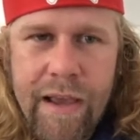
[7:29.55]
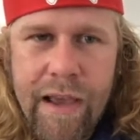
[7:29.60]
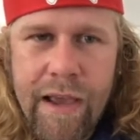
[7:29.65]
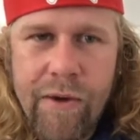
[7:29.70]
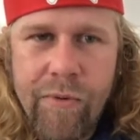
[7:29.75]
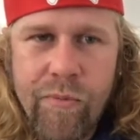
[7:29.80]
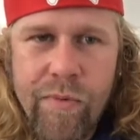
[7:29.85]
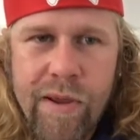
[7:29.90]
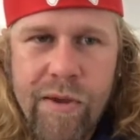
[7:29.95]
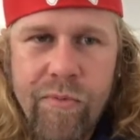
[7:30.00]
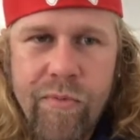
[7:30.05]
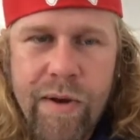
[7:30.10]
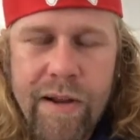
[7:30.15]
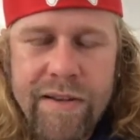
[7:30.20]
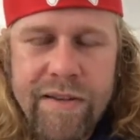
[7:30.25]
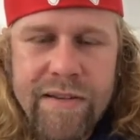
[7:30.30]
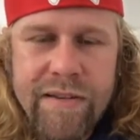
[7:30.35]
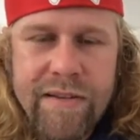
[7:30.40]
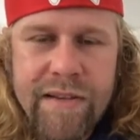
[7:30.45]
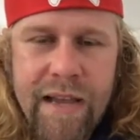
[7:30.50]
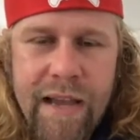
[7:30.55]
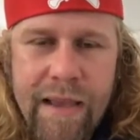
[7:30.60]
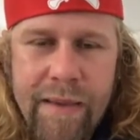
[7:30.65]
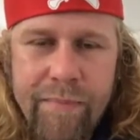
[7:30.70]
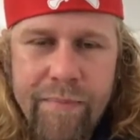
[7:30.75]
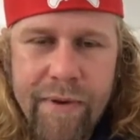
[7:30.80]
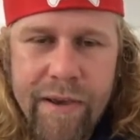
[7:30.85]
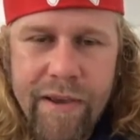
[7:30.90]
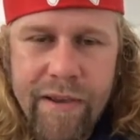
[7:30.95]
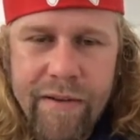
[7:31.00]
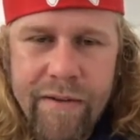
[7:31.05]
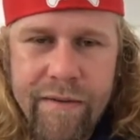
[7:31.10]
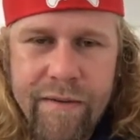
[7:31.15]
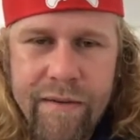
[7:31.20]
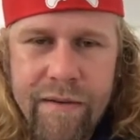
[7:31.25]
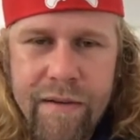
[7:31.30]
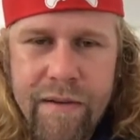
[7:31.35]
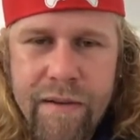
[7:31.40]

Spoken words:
and we want to type in